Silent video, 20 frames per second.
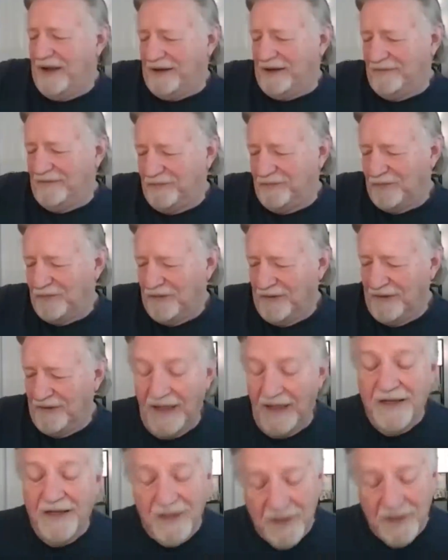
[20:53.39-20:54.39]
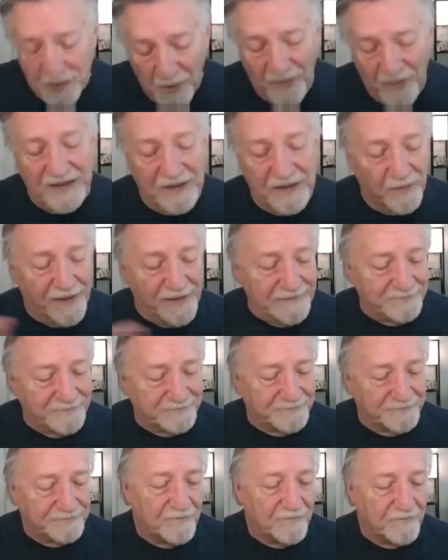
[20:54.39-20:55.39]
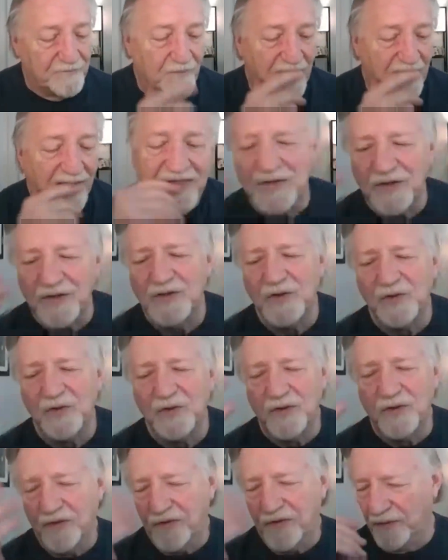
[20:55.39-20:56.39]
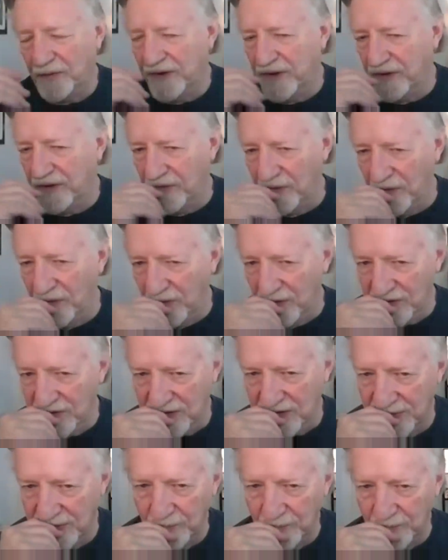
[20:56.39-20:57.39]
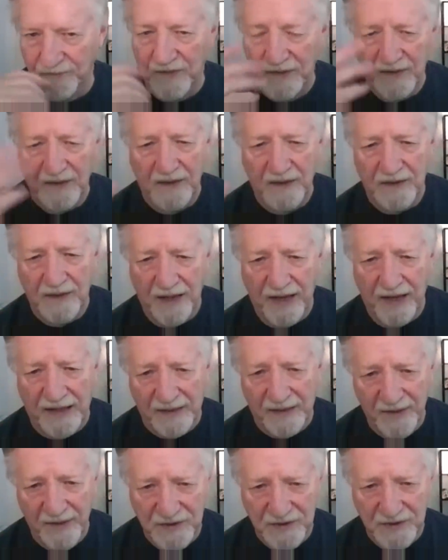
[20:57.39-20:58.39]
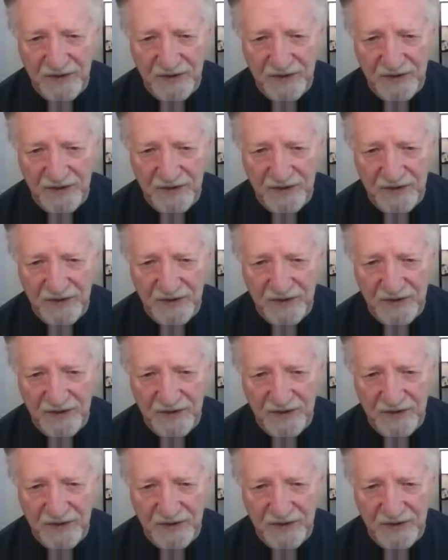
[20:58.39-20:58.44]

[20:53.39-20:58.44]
So anyway, I think I took two or three of those animation cells.